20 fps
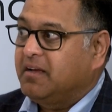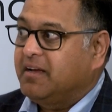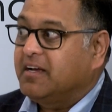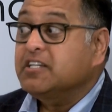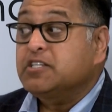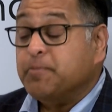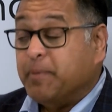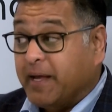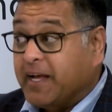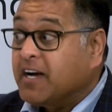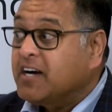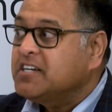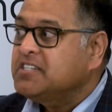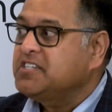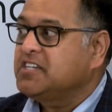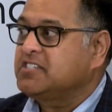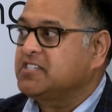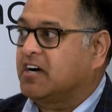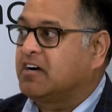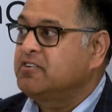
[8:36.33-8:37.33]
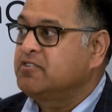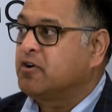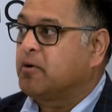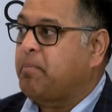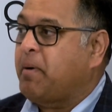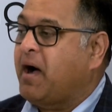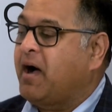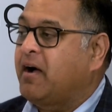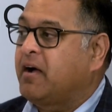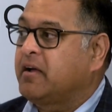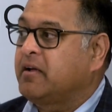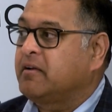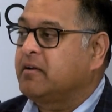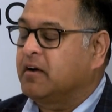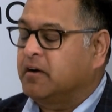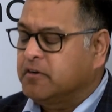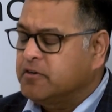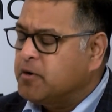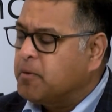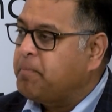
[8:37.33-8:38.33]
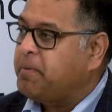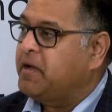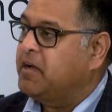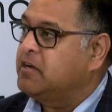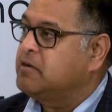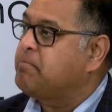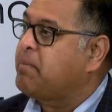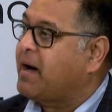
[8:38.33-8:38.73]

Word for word: It's because it's underpinned,